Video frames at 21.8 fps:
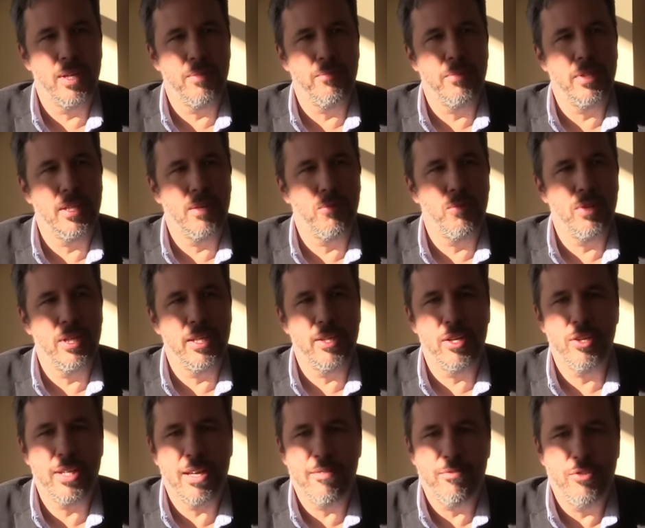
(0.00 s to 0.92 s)
I mean, I will
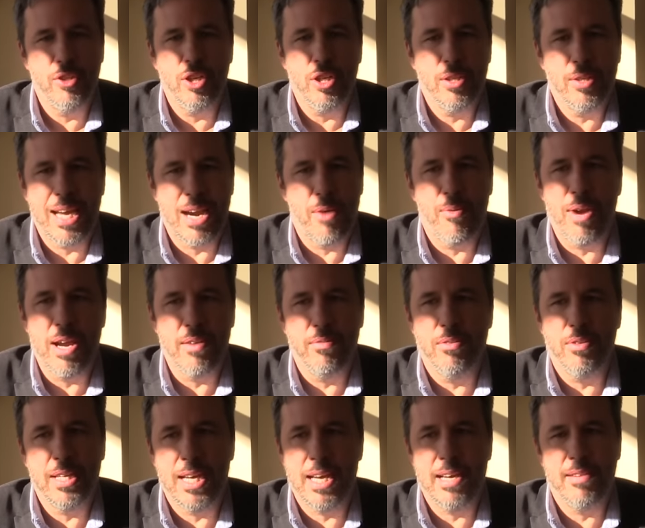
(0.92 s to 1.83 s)
not have done
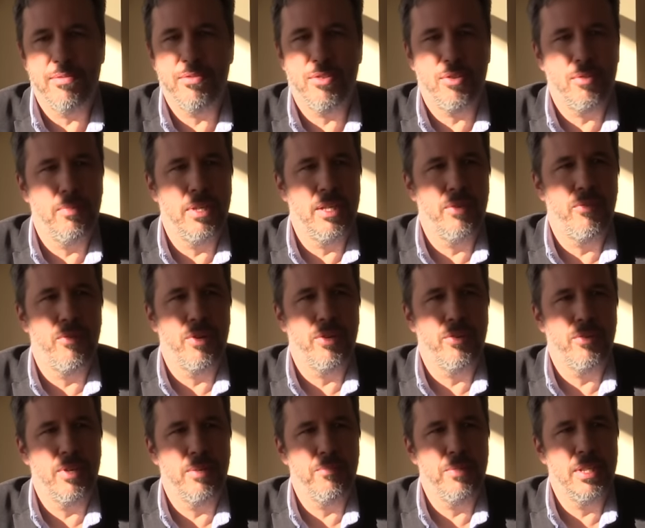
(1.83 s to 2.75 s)
Arrival after Blade
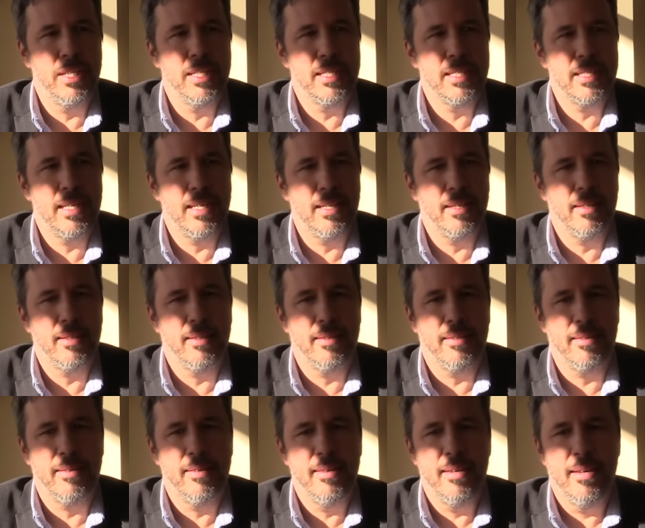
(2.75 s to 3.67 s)
Runner. I mean, it's like
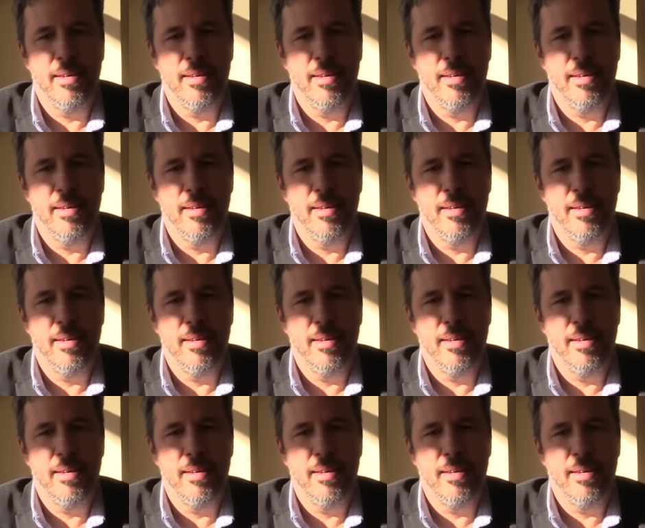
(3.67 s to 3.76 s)
uh,